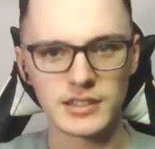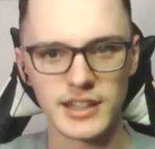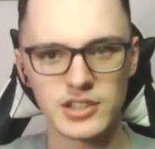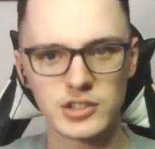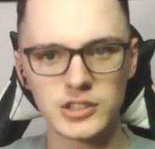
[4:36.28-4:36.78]

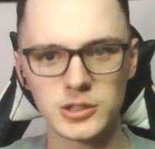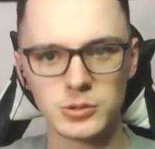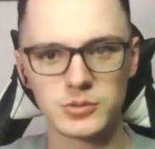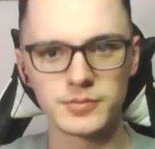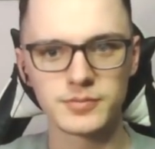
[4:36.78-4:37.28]
Let's
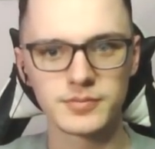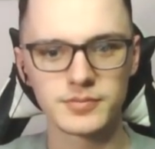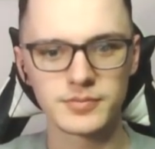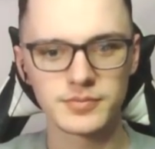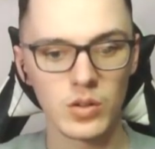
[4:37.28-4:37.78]
go.
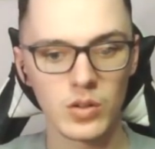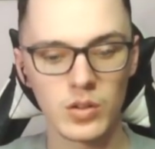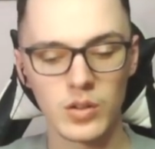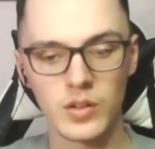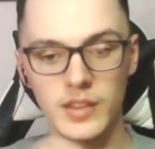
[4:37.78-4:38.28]

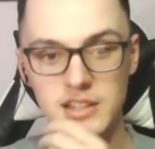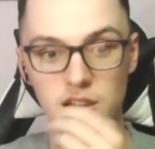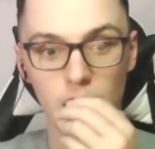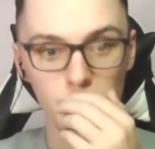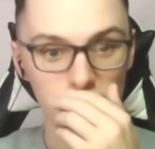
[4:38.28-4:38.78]

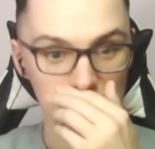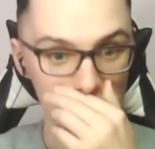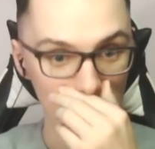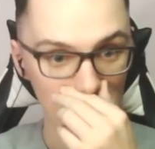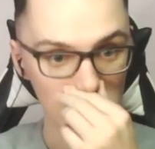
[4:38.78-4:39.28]
That's low.
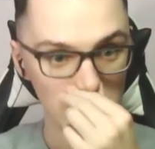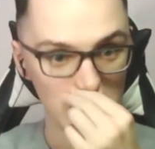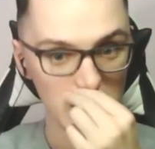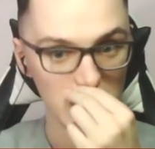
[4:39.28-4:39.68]
That's low.